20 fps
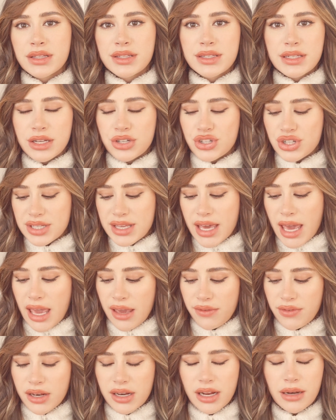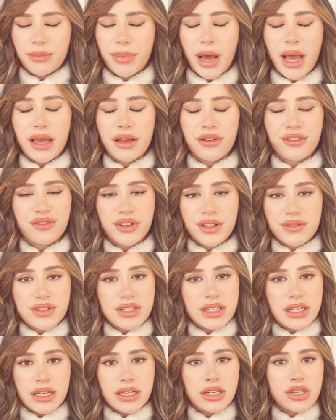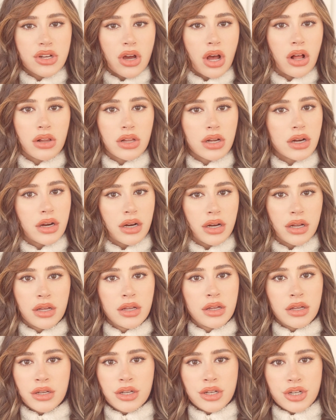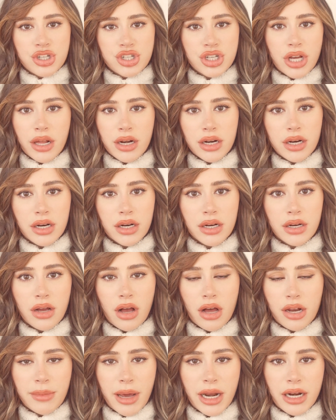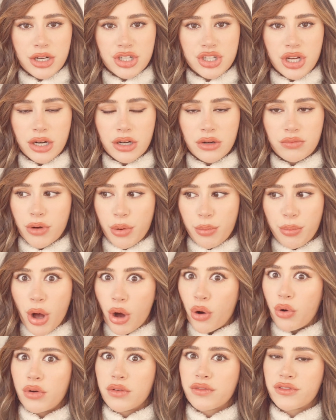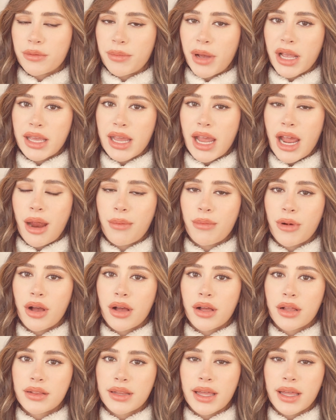to just cave in and buy a $15 shutter, automatic shutter remote for my camera.